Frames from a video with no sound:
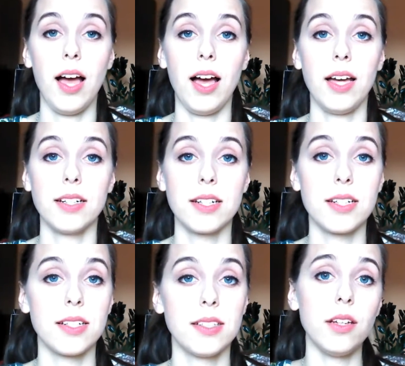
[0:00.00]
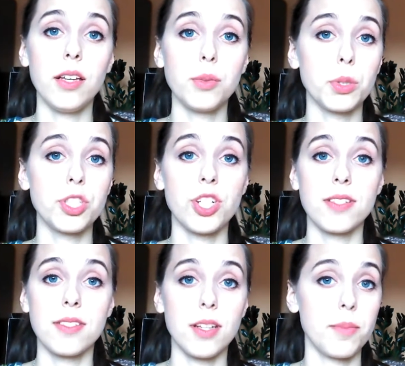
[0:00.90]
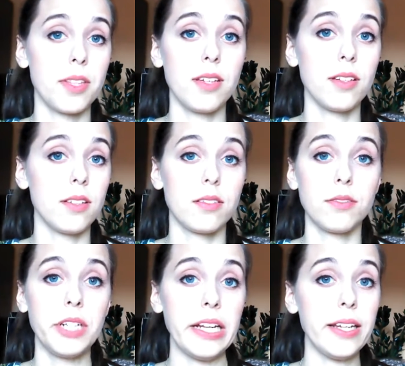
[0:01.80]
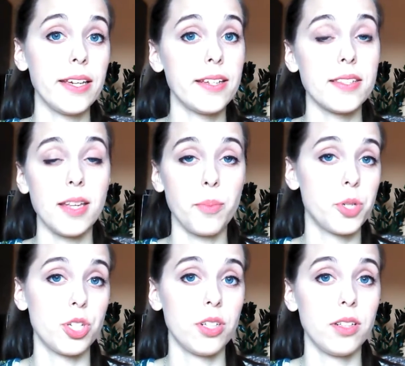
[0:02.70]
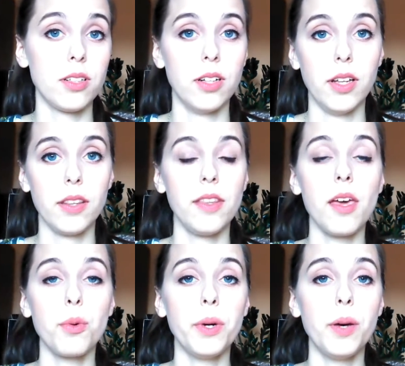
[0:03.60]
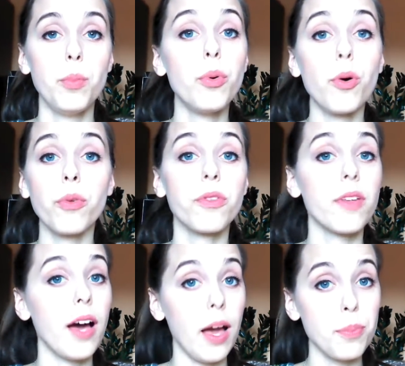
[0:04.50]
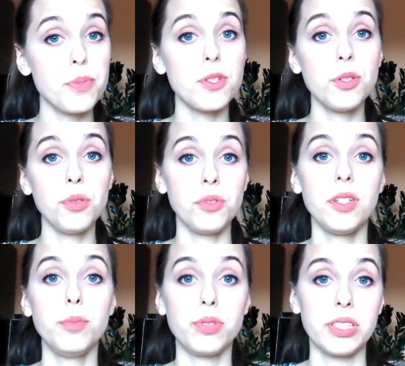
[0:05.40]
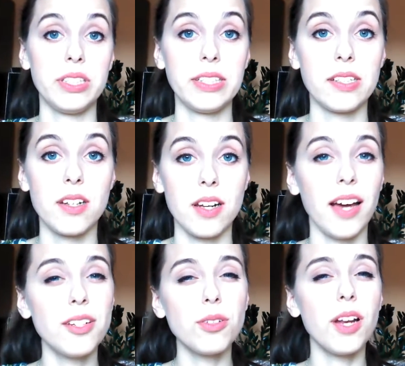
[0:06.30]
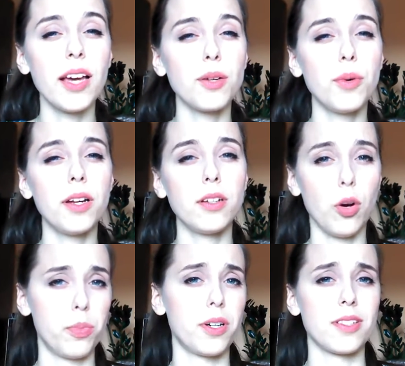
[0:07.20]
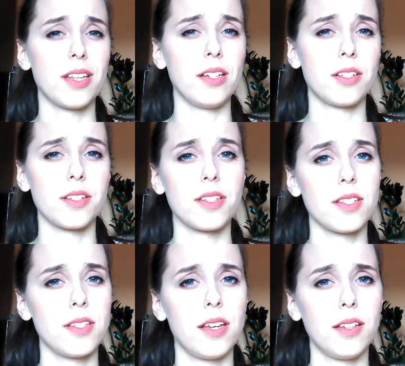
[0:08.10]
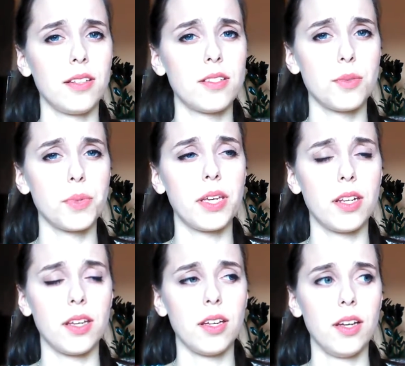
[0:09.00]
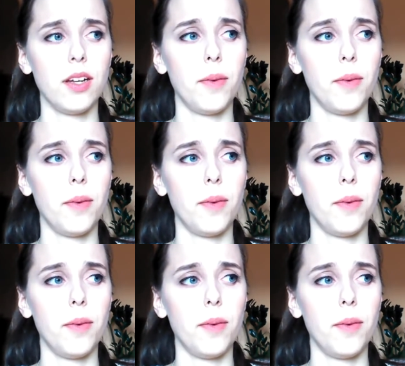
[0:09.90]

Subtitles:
and it was just something really exceptional. They were both absolutely brilliant. I don't like when opera singers sing Sweeney.